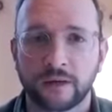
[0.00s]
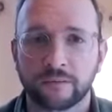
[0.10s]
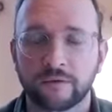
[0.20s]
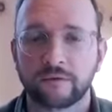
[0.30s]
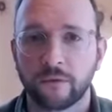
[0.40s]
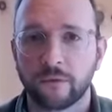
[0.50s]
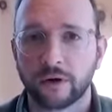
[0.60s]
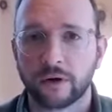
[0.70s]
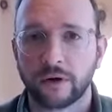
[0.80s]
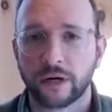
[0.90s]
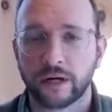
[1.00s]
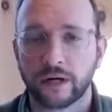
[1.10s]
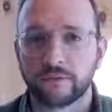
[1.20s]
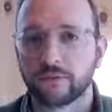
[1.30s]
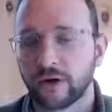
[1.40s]

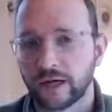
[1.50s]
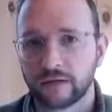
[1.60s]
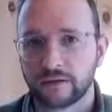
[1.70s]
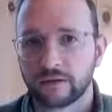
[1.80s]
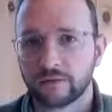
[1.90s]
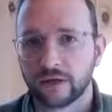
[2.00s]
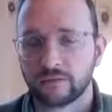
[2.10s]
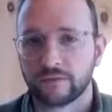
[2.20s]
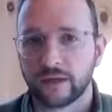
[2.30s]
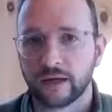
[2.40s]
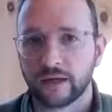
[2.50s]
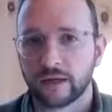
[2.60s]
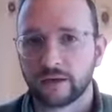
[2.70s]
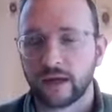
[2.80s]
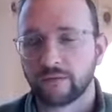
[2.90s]
before any of
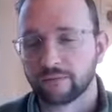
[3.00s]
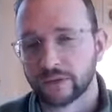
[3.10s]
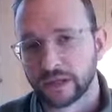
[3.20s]
them